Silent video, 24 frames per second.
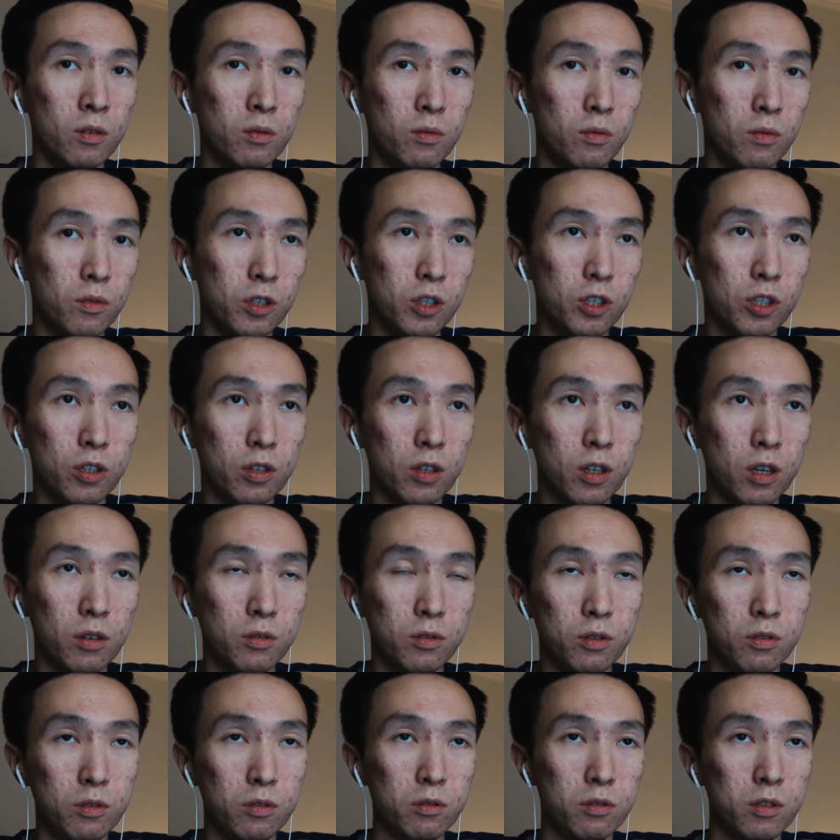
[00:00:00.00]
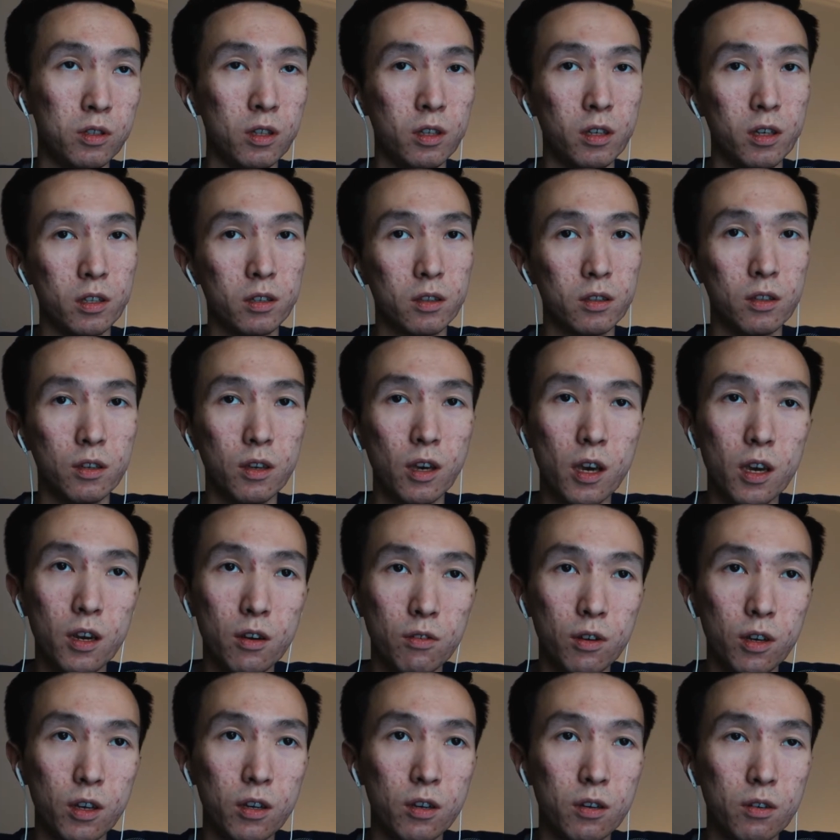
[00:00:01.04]
which allows you to select the
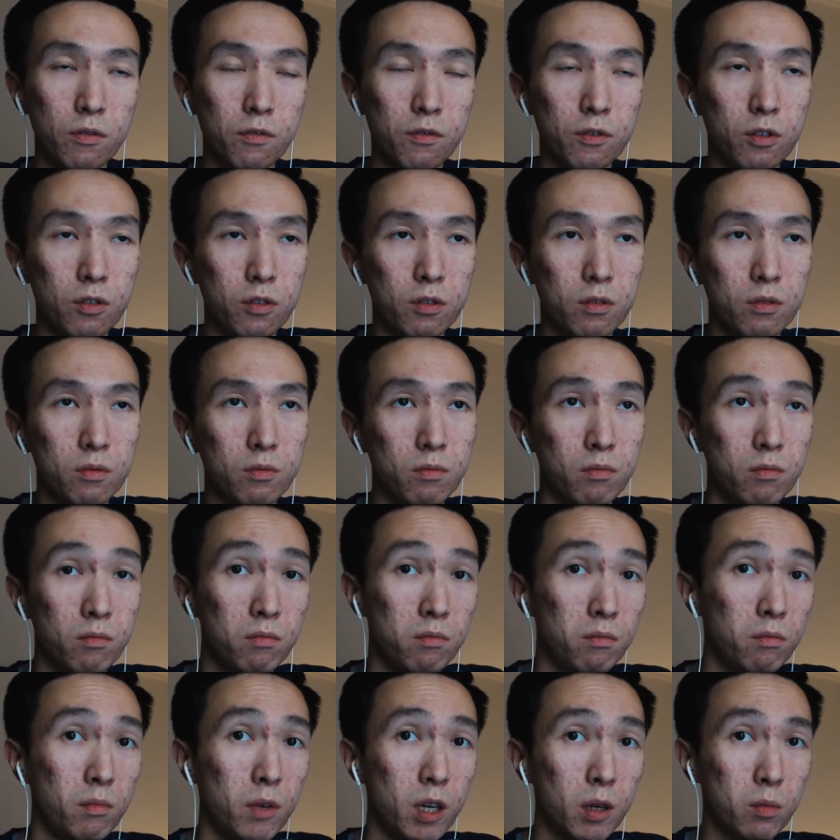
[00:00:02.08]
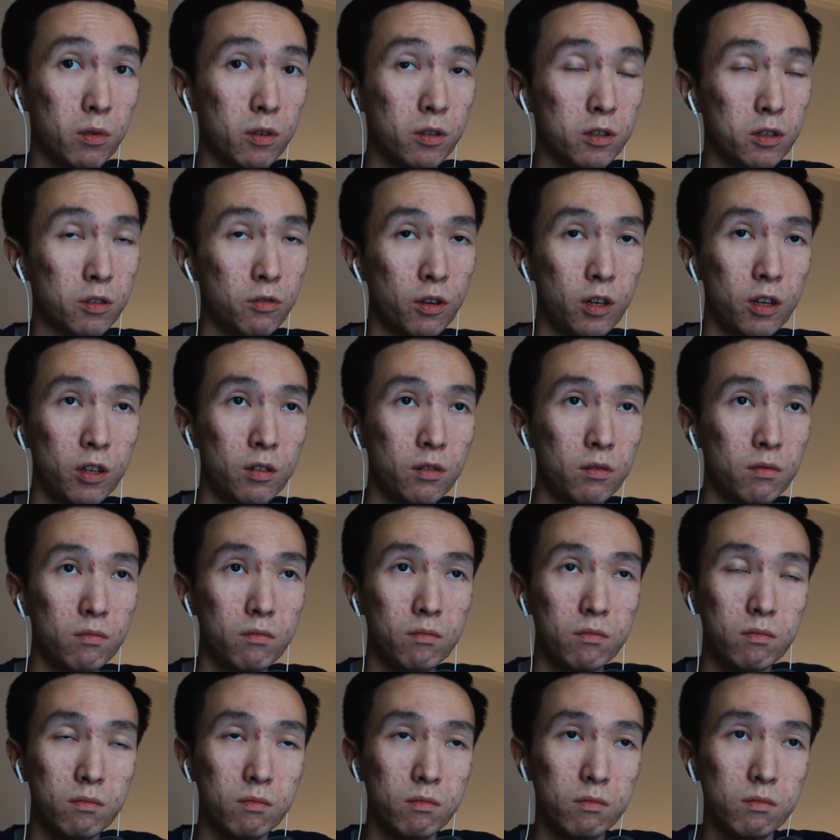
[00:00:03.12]
area of your MacBook screen
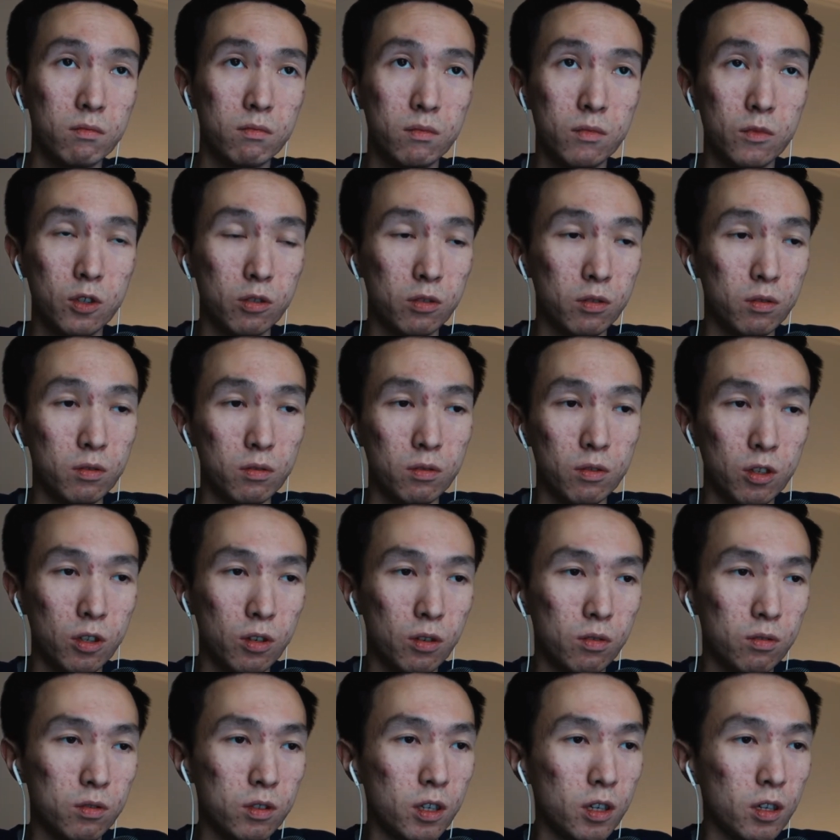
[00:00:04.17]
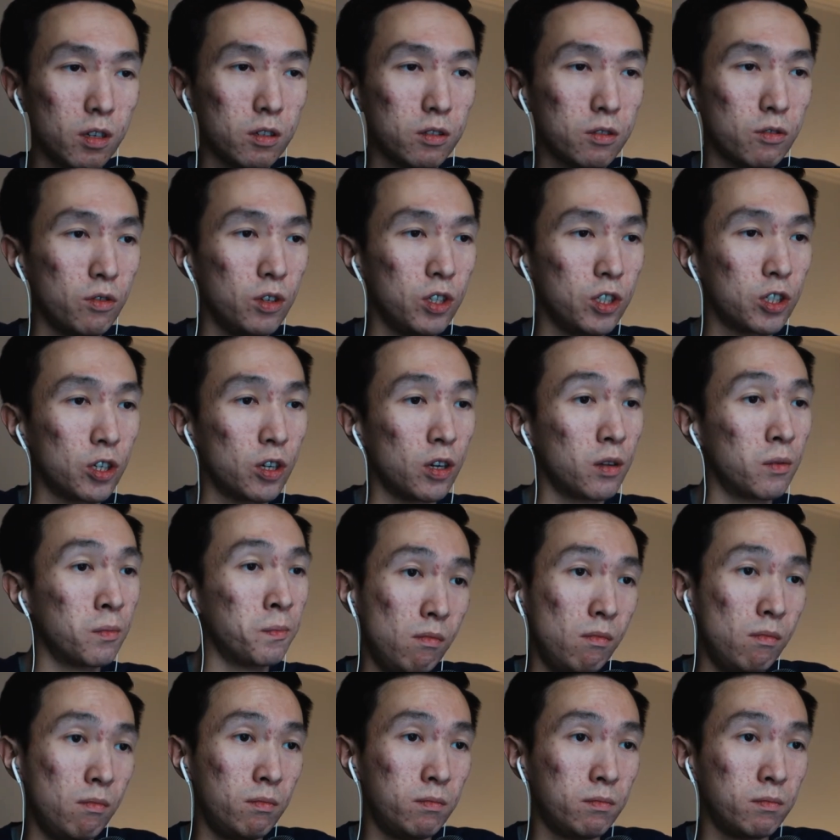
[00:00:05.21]
to take a screenshot.
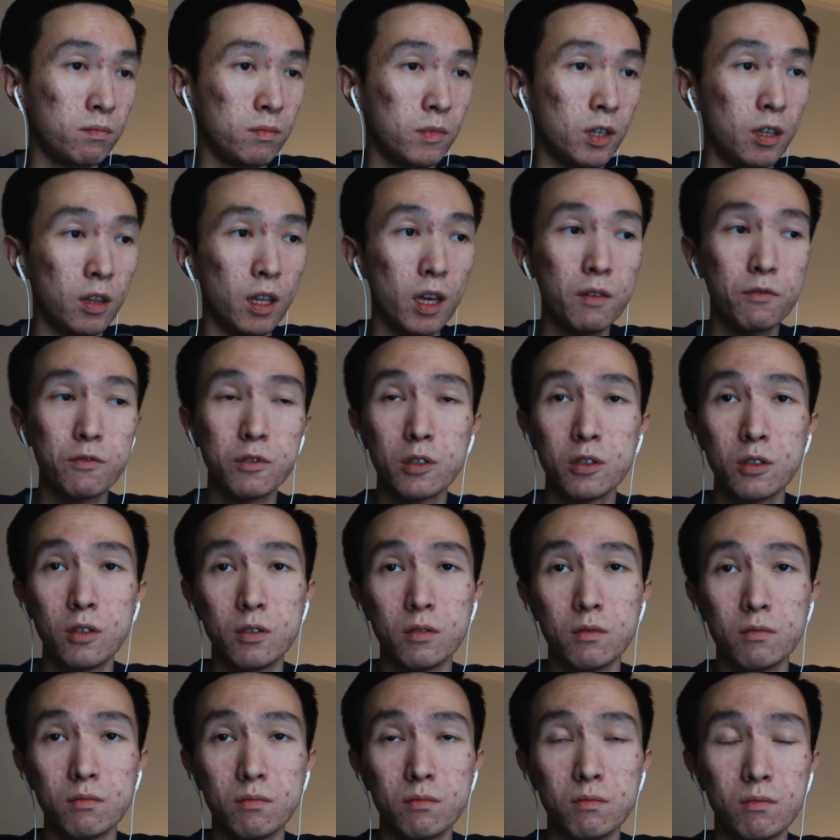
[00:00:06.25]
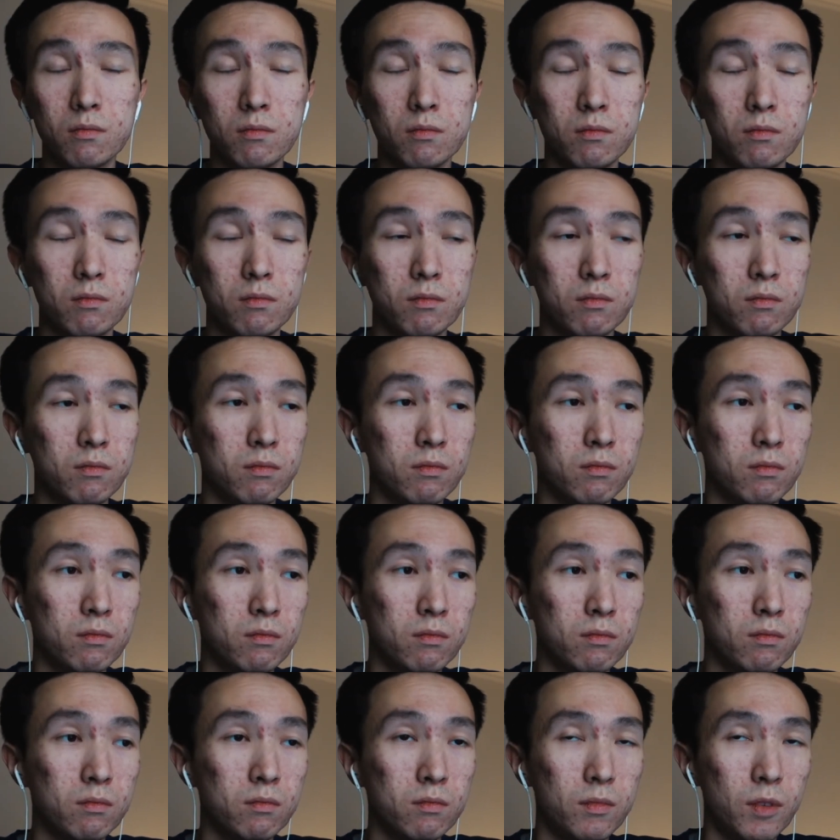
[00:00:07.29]
And life was good
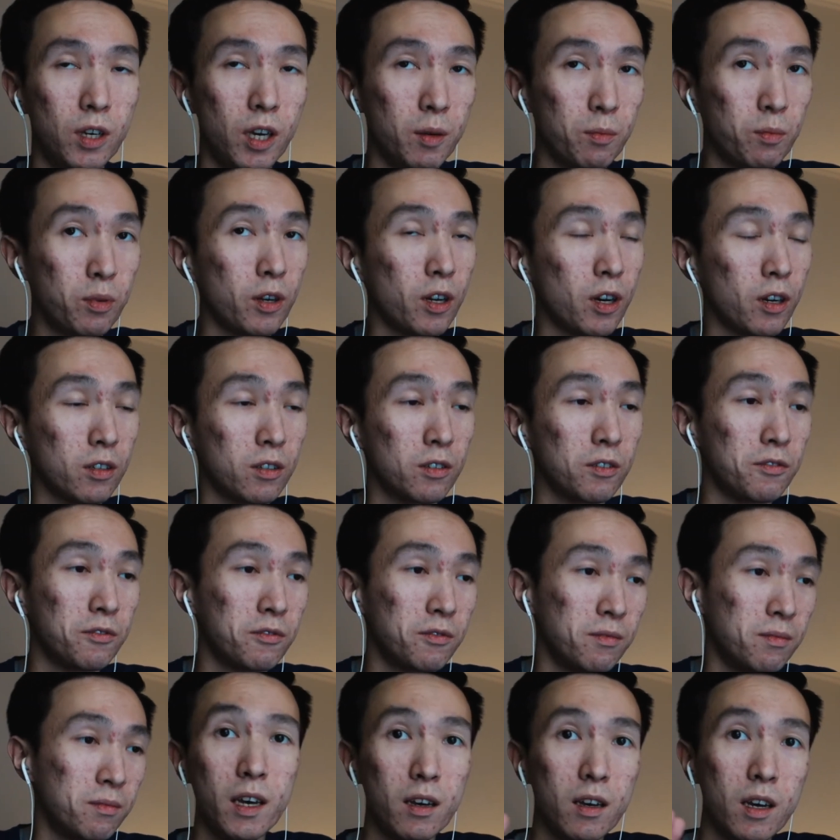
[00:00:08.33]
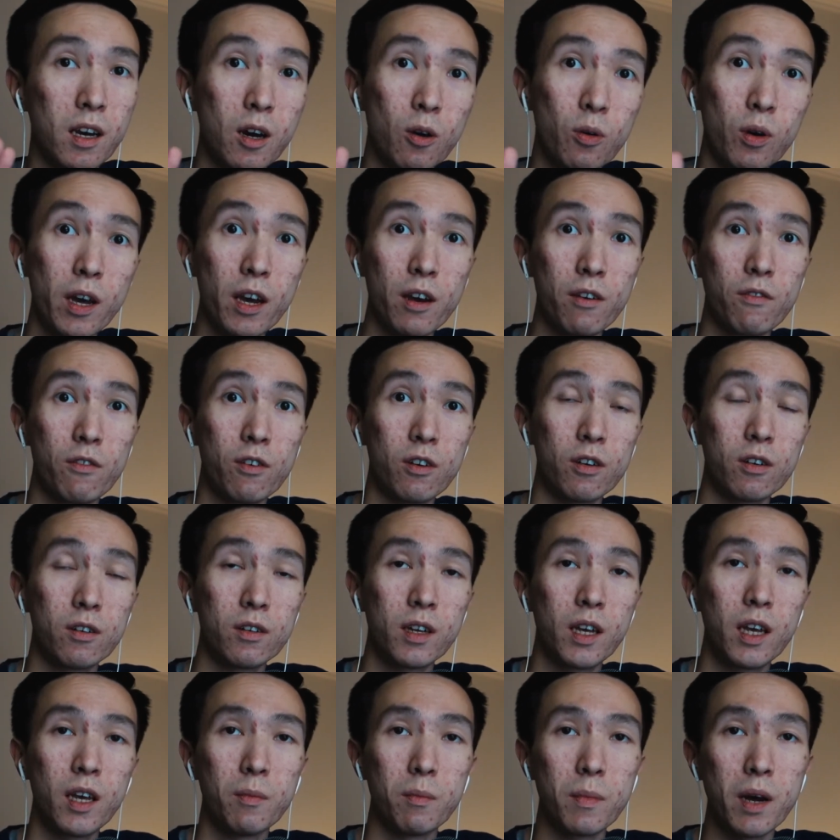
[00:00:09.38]
and productive. However,
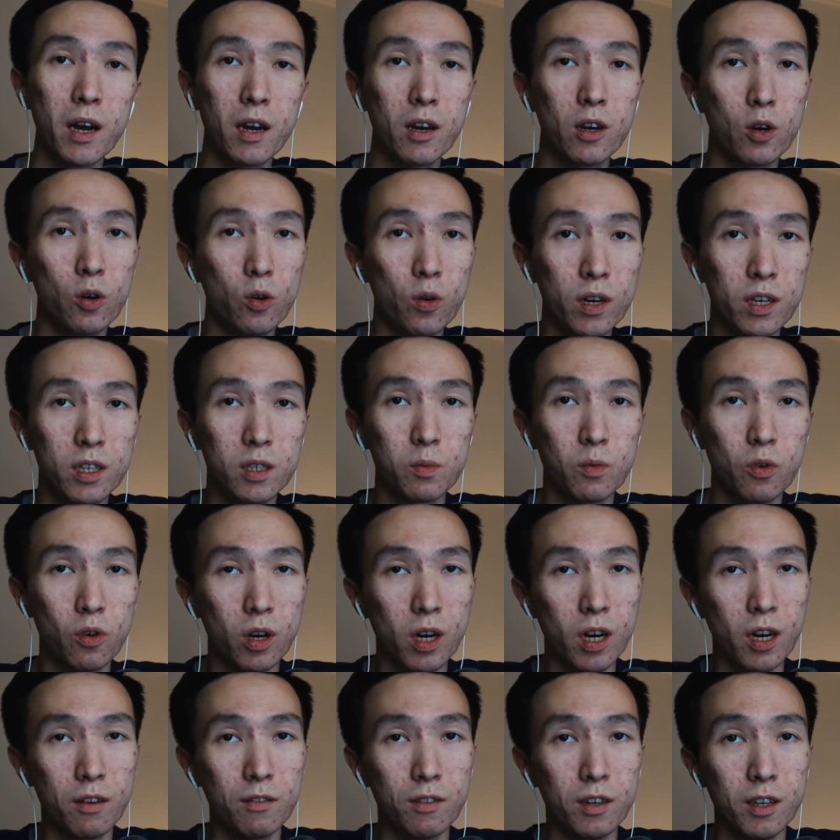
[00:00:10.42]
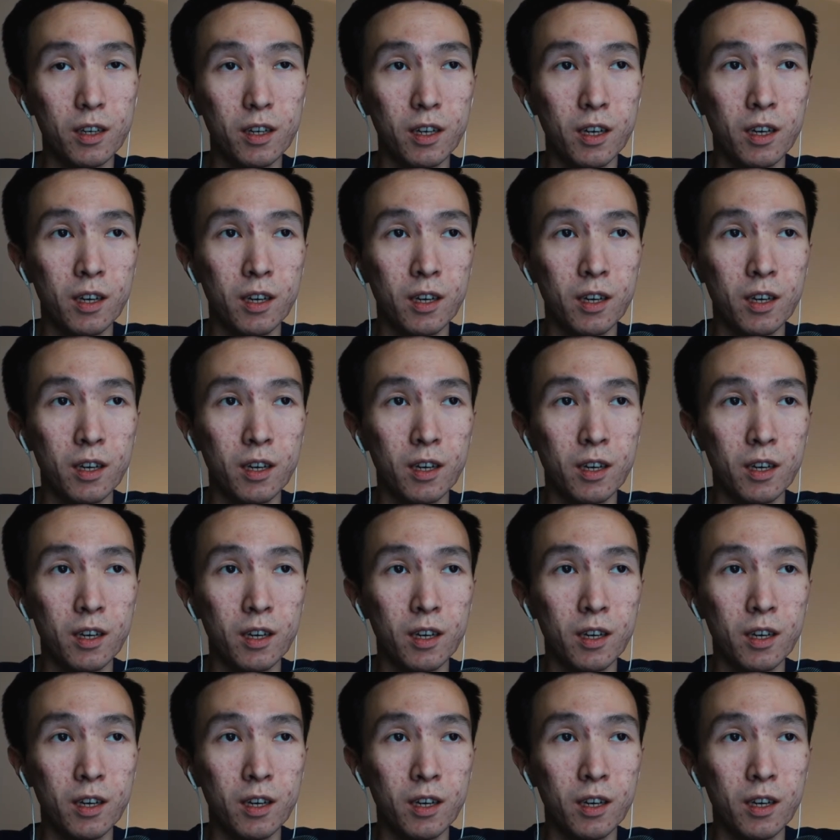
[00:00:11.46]
a macOS Mojave